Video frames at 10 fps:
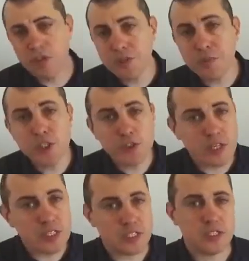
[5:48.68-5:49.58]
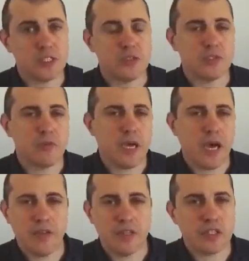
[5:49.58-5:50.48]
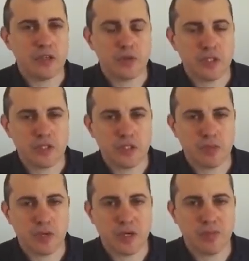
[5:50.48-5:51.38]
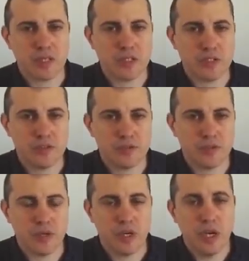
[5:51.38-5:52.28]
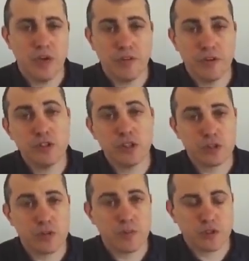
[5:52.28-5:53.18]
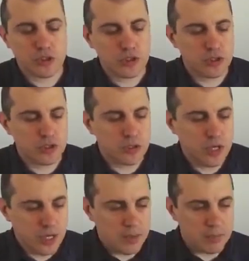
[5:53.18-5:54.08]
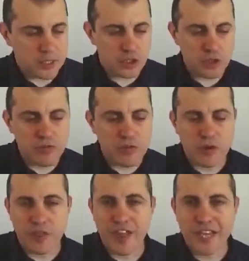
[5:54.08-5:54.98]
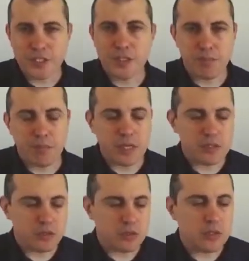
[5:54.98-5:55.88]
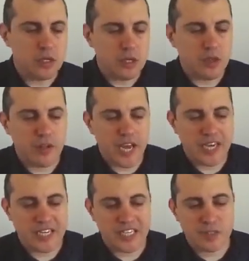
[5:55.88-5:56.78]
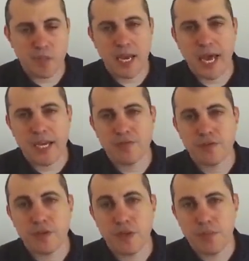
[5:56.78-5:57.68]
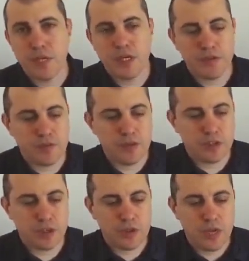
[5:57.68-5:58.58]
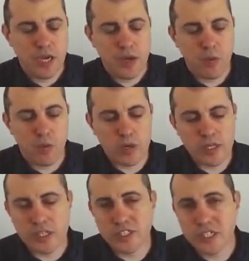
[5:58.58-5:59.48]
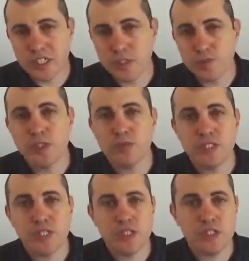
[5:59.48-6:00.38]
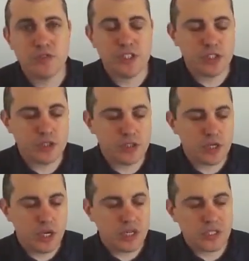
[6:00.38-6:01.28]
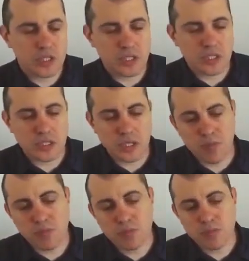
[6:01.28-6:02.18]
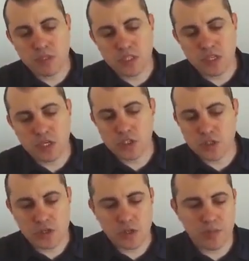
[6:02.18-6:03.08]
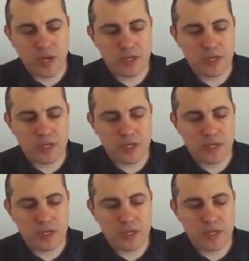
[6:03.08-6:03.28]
there's a bunch of other details about how this increases upgradability for future scripts too, but so far that's the bundle that is planned for the immediate future. Realistically, when do we see these features? Some discussions are